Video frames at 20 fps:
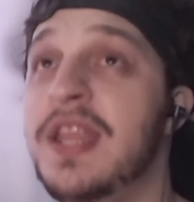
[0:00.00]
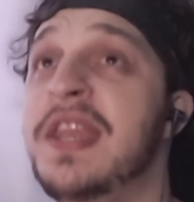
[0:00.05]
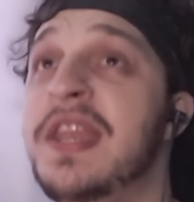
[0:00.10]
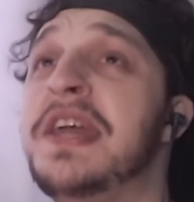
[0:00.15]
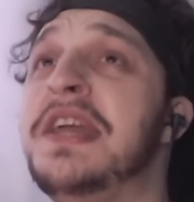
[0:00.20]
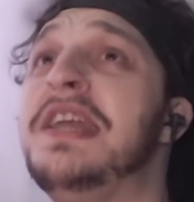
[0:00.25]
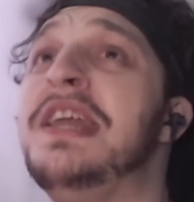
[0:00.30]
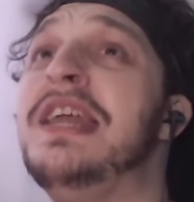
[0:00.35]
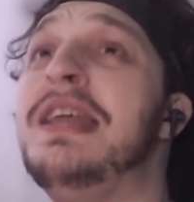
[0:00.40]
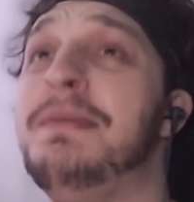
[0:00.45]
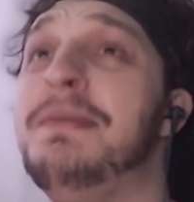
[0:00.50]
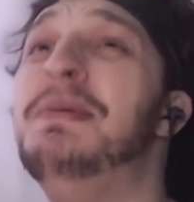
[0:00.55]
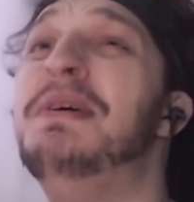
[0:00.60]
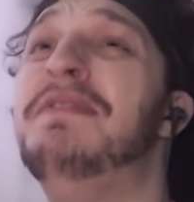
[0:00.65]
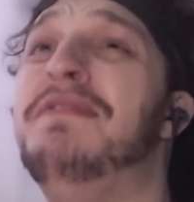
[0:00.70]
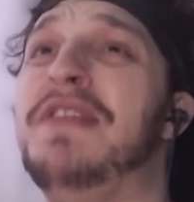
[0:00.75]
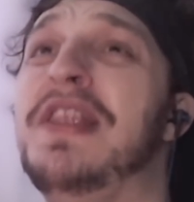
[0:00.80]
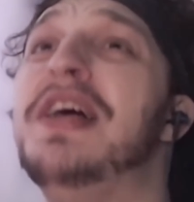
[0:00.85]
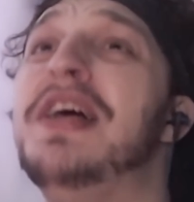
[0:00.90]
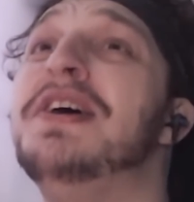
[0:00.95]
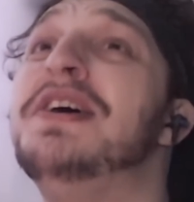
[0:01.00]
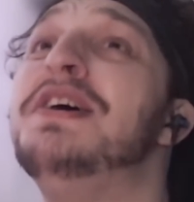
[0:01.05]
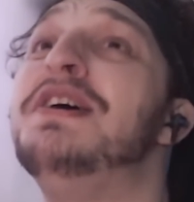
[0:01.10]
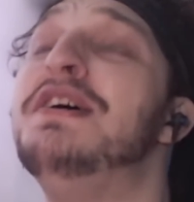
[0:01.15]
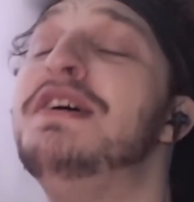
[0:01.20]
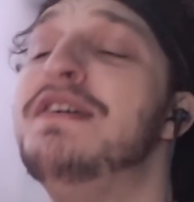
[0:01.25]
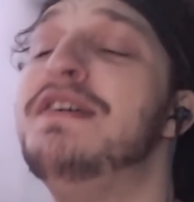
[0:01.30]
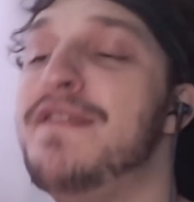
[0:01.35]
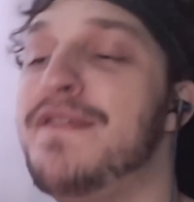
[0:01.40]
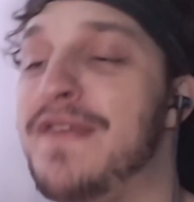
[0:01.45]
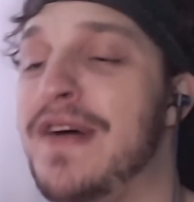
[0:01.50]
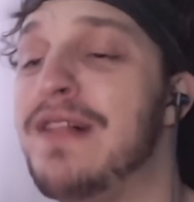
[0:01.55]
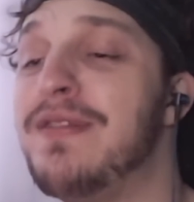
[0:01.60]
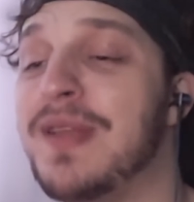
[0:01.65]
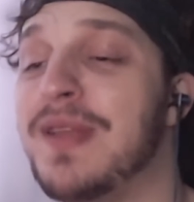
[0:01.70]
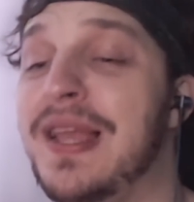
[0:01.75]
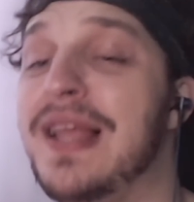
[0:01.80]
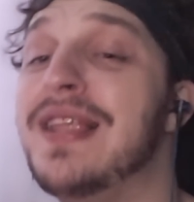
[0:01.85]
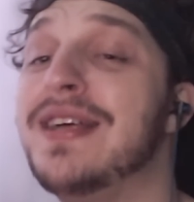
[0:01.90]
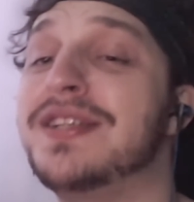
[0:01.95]
name of love, I'll
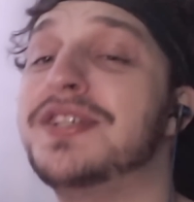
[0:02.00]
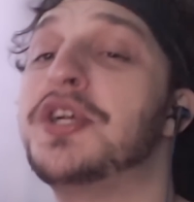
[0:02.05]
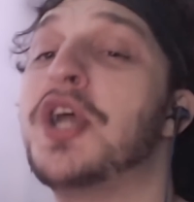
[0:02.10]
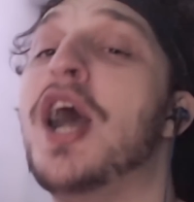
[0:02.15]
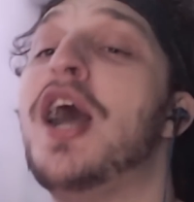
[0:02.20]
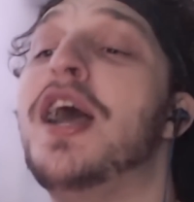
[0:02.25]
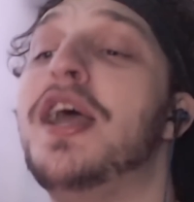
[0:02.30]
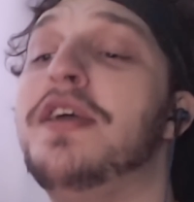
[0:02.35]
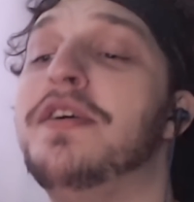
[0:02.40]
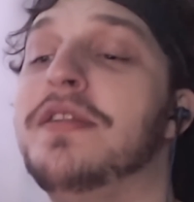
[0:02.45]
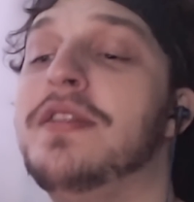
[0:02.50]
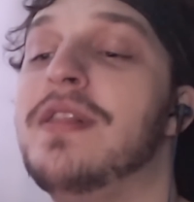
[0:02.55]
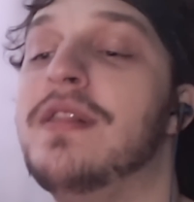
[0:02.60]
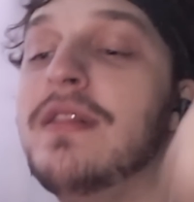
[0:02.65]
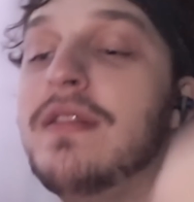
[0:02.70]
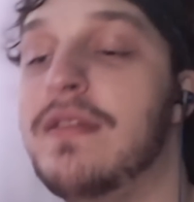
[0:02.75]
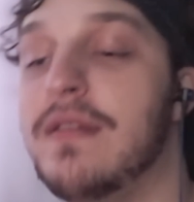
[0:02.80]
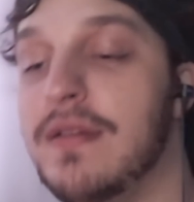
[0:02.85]
kill a child.